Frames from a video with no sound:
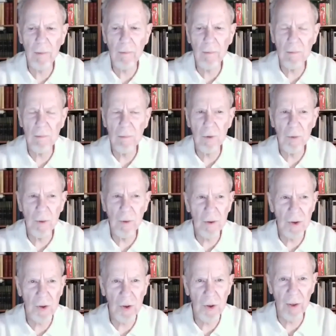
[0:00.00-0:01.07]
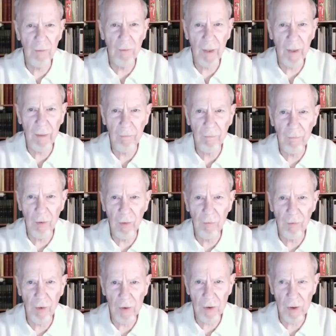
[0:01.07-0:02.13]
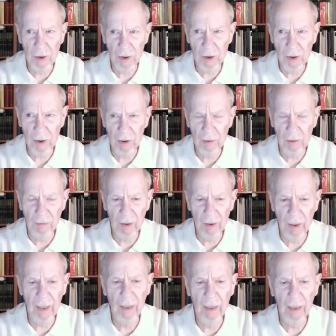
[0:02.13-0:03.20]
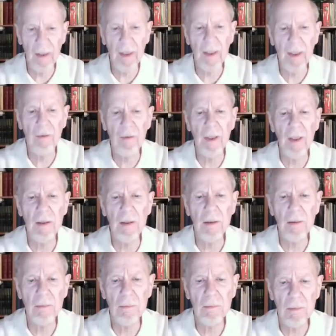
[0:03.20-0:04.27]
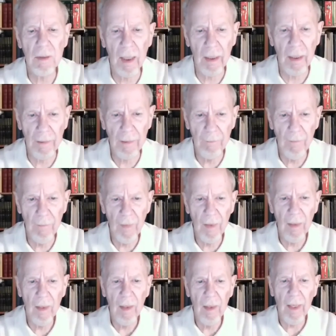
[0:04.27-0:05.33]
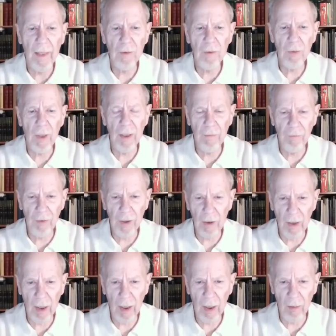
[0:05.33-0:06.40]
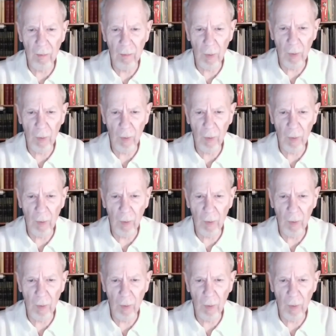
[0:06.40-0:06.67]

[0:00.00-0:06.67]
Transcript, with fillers: doing the survey for the first edition of the ANA grading guide and trying to figure out what